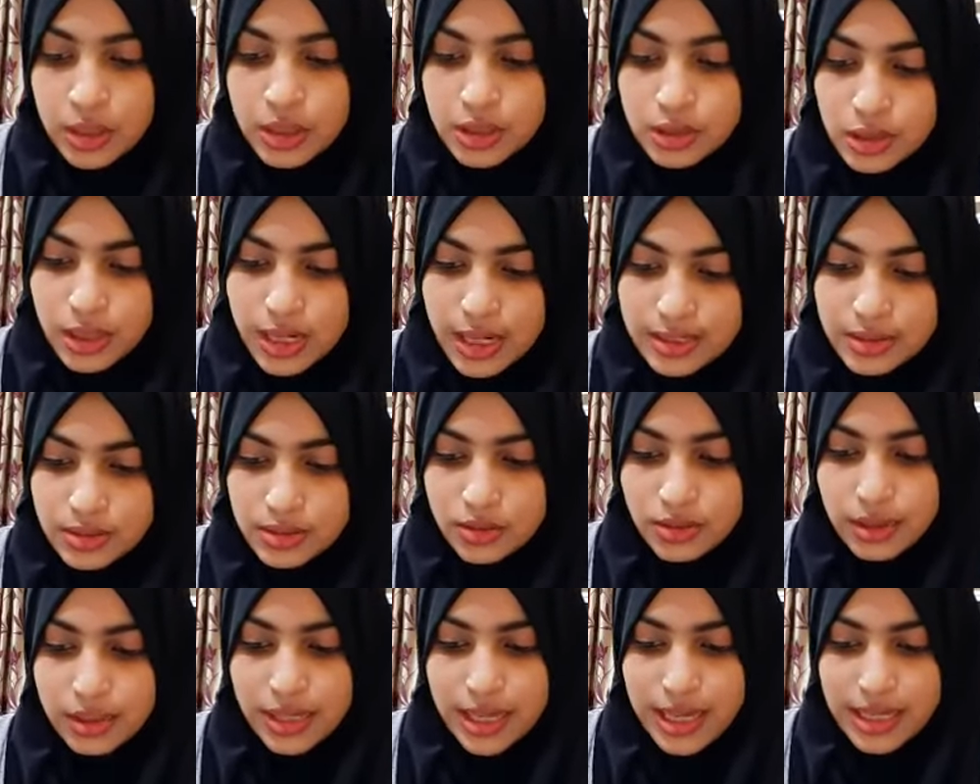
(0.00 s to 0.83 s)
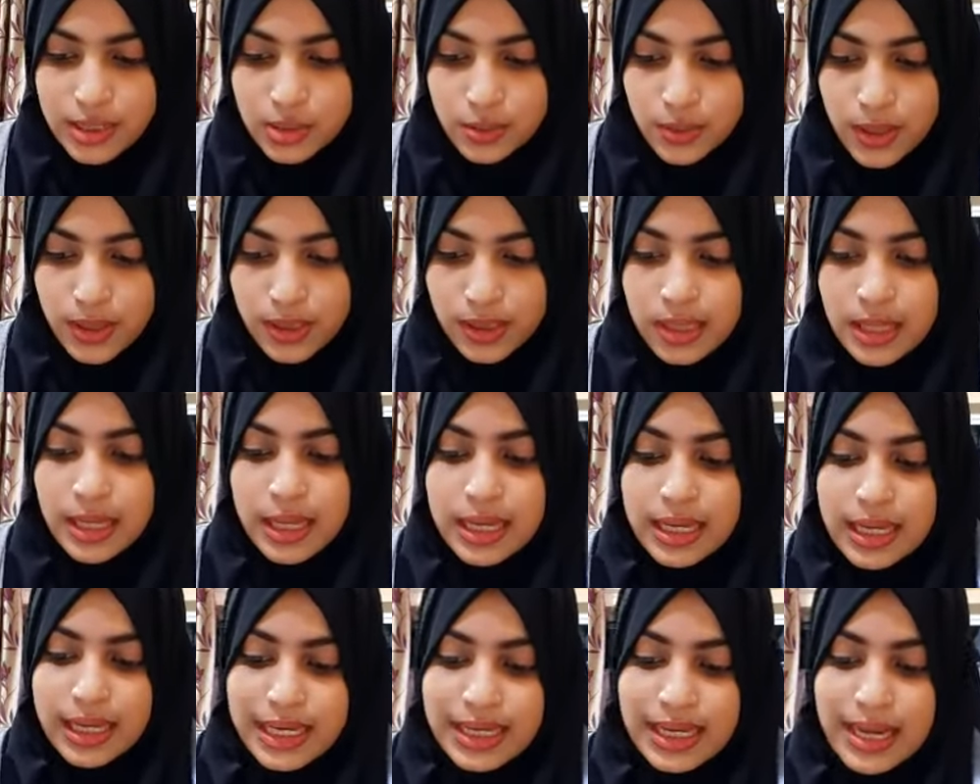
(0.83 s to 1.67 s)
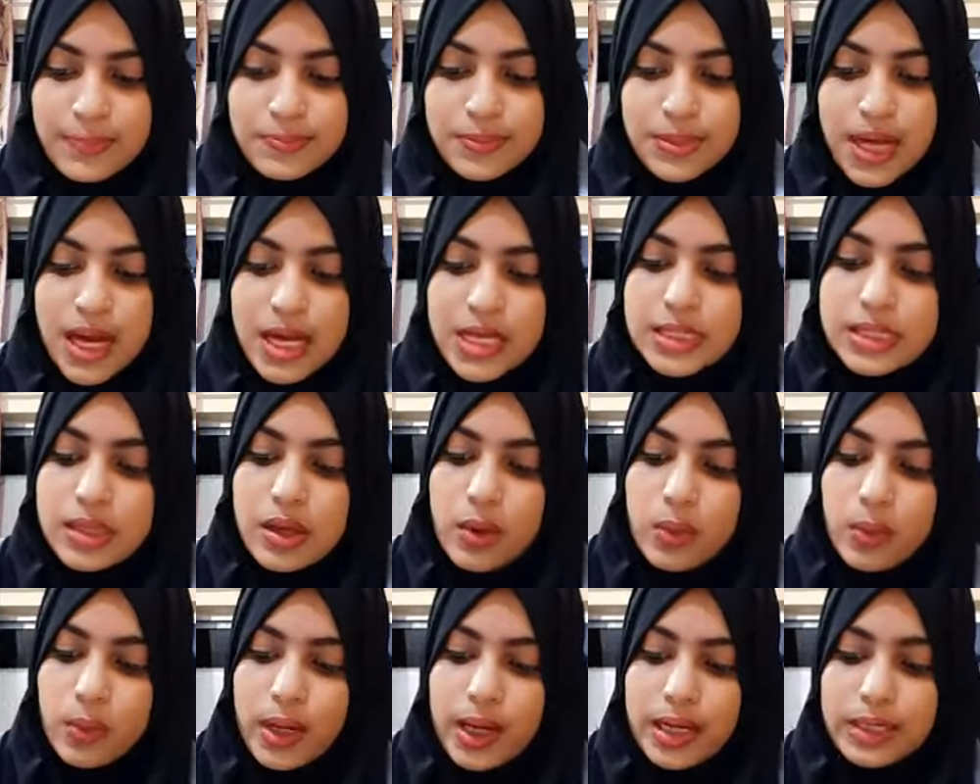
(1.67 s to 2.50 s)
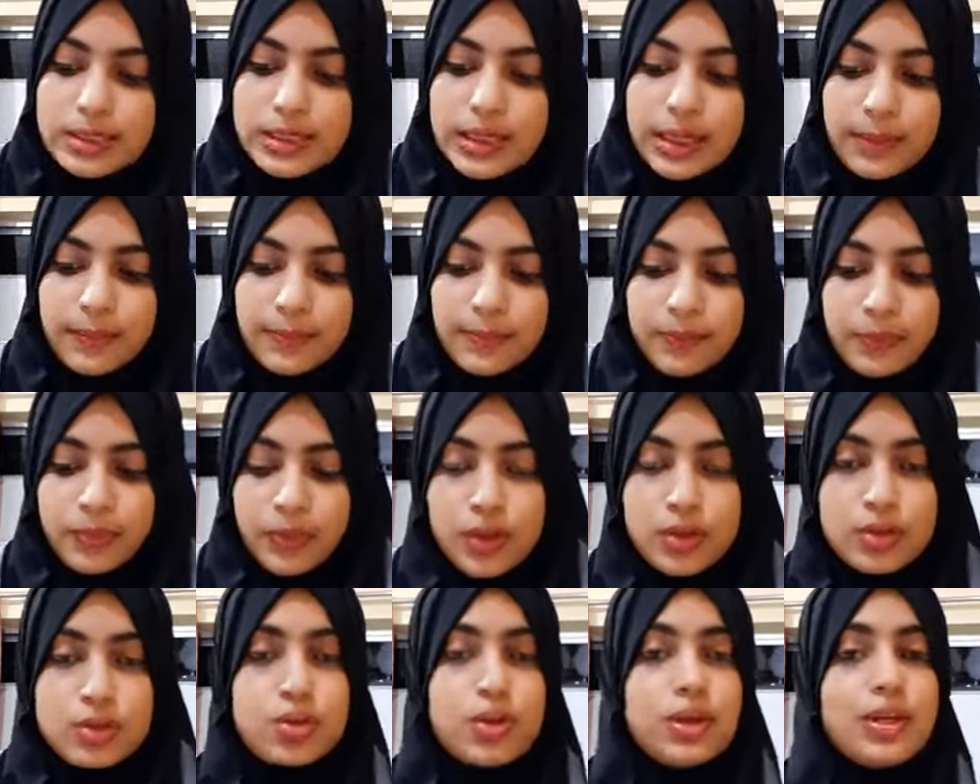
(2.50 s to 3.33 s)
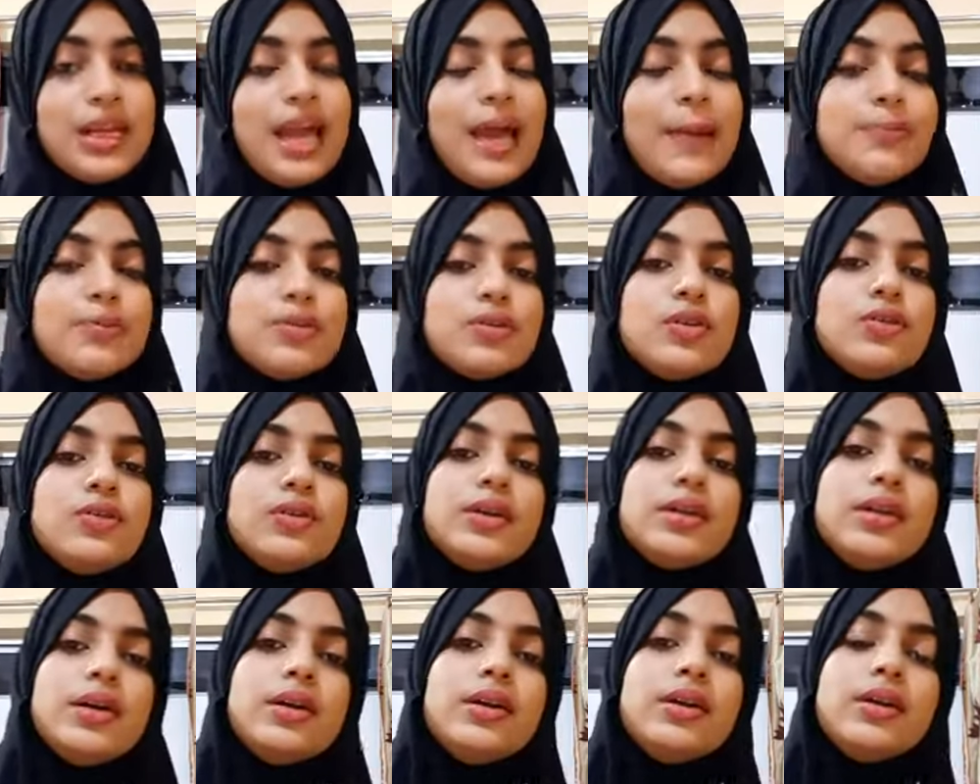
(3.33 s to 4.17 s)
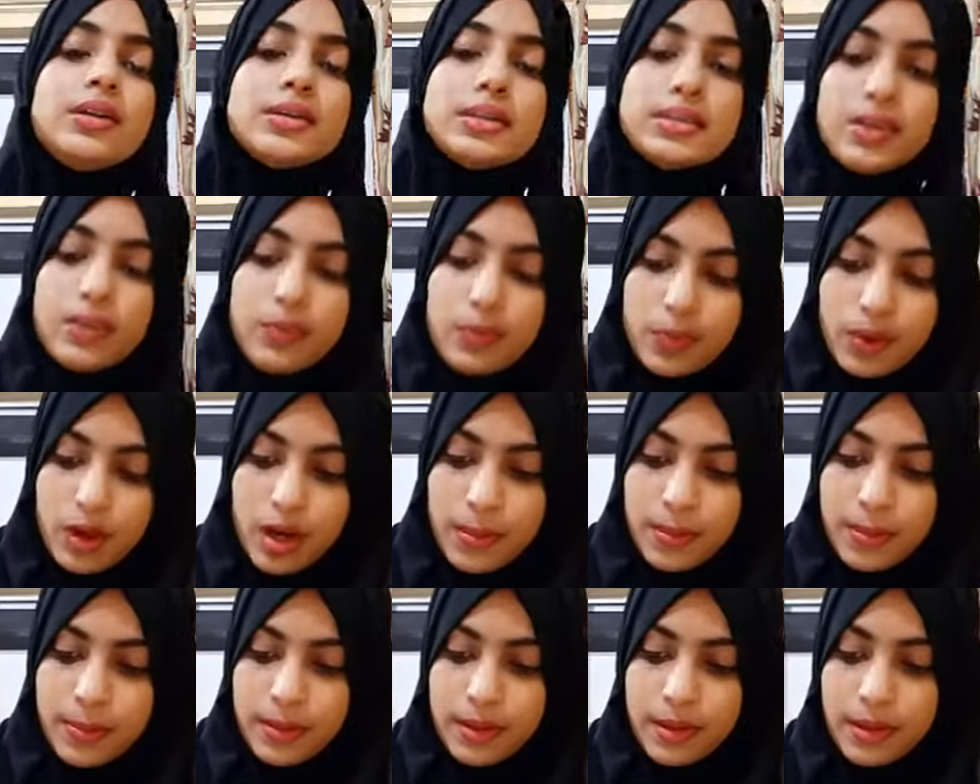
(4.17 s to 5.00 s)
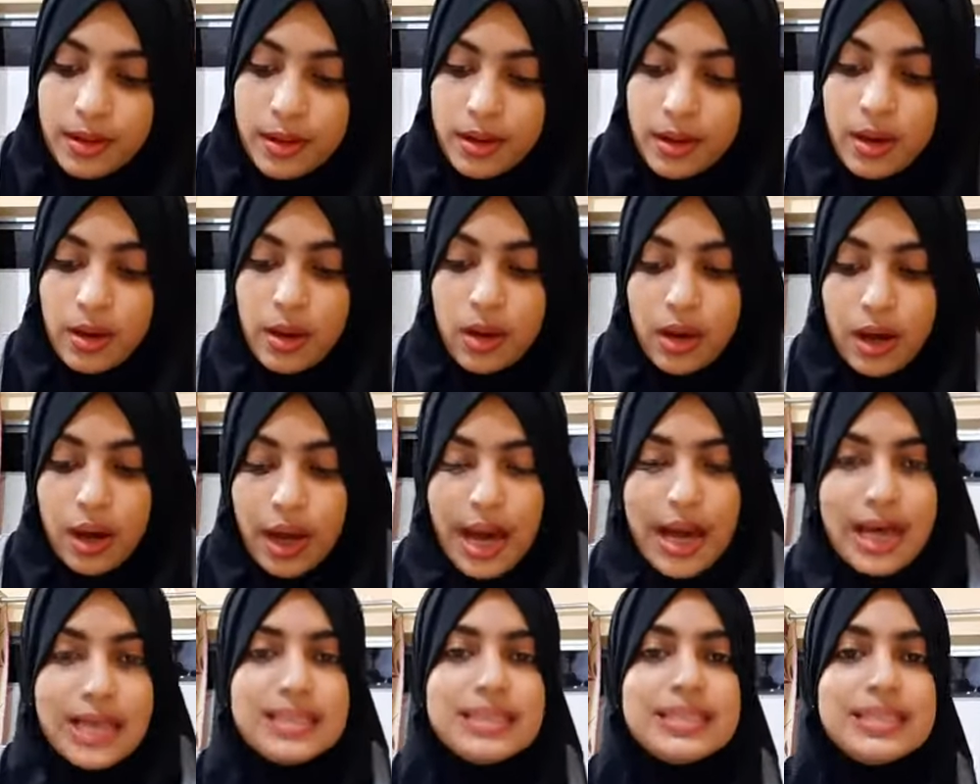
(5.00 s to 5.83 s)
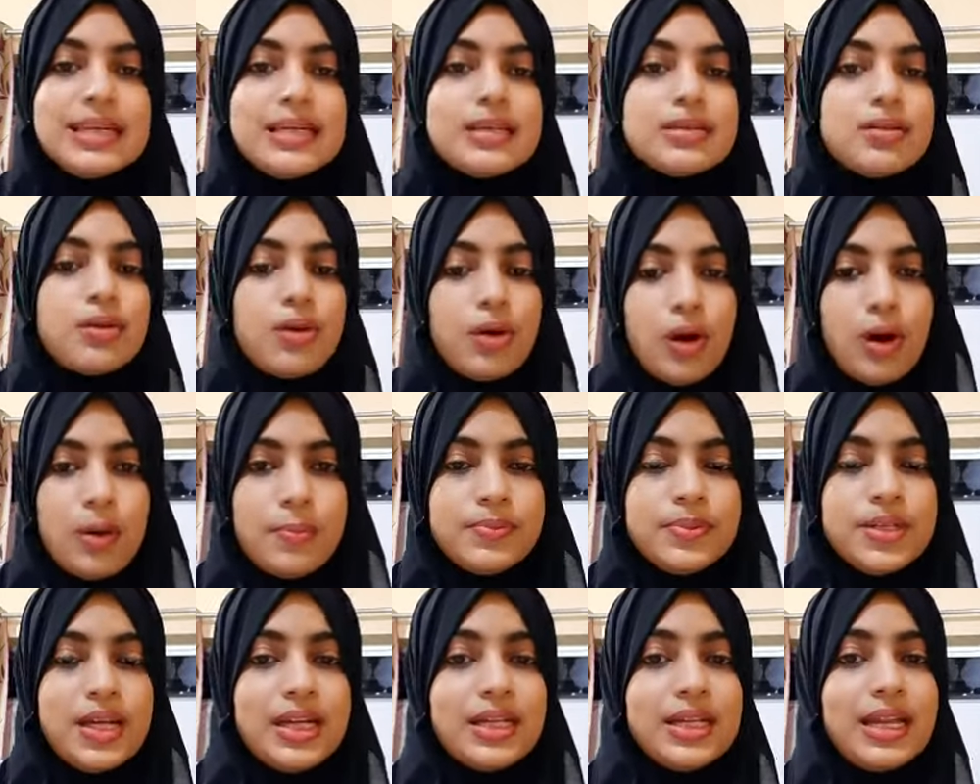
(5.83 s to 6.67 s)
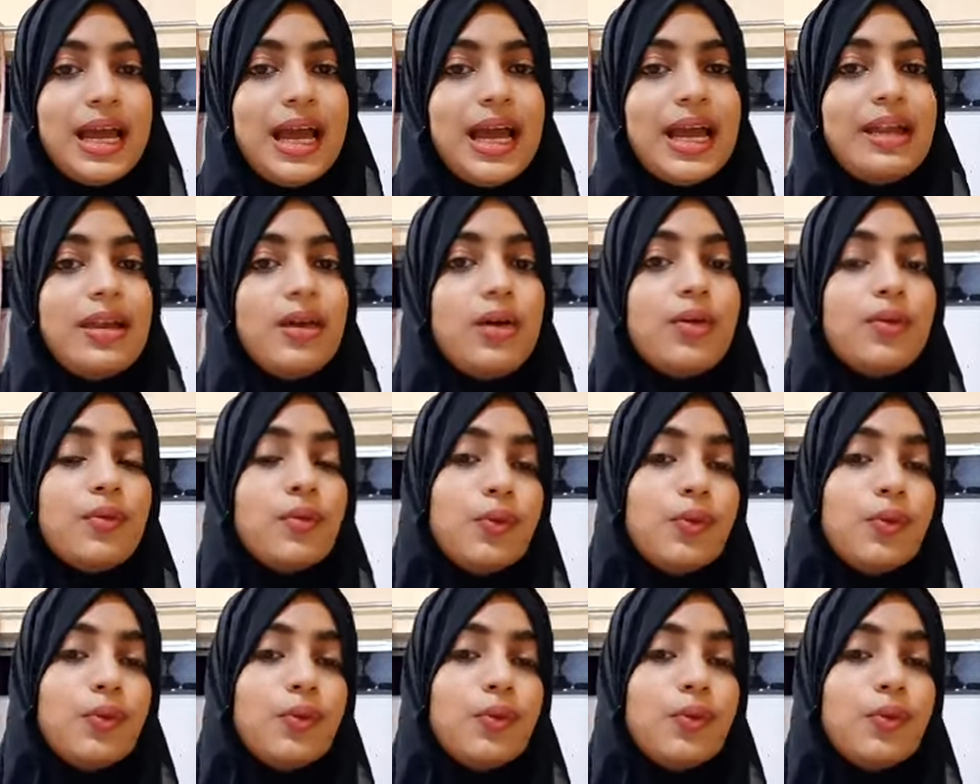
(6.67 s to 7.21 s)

So let's do the next one. He kept us waiting. So kept over here is the verb, us is the object, and